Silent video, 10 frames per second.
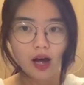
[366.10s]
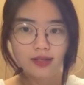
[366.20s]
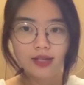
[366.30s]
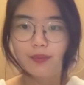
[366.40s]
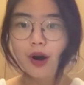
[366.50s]

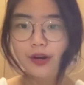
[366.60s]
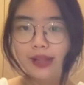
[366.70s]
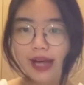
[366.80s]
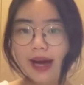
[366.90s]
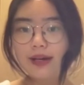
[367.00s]
some argue
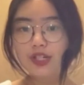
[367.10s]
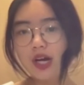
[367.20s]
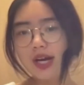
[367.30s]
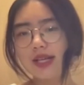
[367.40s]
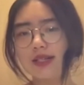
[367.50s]
that
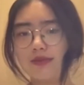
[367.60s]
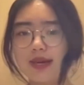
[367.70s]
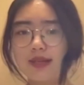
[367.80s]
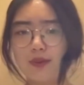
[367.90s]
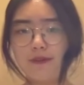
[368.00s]
China's
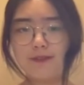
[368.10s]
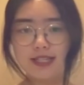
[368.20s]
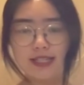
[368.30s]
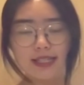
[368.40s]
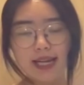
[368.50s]
rise will
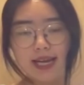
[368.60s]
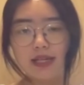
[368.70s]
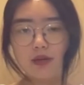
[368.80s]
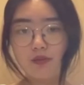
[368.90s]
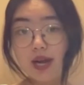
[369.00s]
facilitate
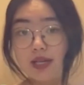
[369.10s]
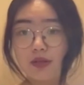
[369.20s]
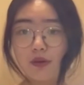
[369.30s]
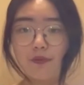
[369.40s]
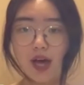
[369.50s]
the rise
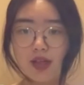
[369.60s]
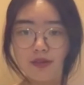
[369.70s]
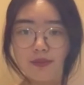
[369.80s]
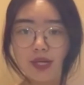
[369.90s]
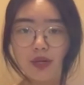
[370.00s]
of other
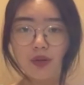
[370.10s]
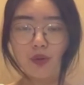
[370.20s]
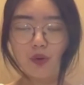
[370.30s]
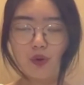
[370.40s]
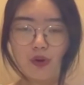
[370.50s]
middle
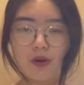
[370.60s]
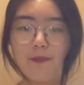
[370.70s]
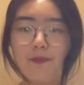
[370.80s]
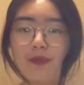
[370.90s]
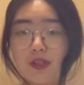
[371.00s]
or
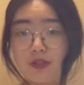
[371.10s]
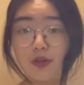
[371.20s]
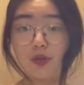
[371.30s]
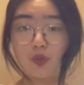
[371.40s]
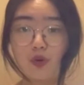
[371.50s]
third
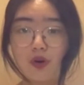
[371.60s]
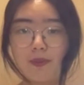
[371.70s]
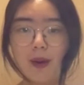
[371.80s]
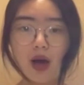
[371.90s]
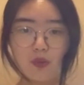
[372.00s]
world
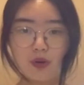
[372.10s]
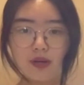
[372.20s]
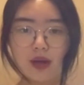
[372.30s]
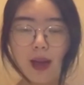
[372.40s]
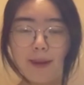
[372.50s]
power,
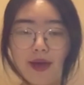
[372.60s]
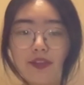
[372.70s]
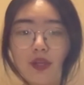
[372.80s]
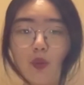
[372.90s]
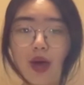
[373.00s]
paving
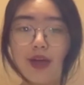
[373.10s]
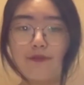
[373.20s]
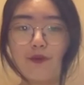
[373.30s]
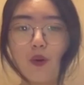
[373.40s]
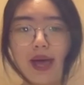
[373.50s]
the way
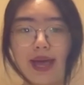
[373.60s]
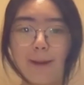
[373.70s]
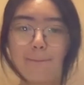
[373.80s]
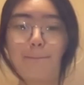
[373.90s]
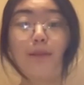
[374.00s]
for a
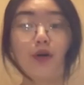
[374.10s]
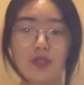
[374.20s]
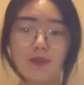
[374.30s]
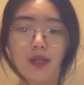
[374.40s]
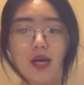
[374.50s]

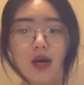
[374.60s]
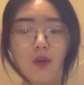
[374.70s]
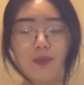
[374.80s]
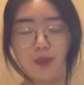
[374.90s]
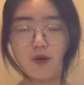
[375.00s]
multipolar
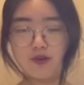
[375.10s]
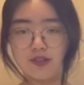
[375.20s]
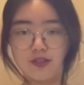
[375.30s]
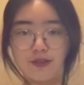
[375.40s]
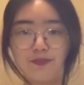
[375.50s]
power system.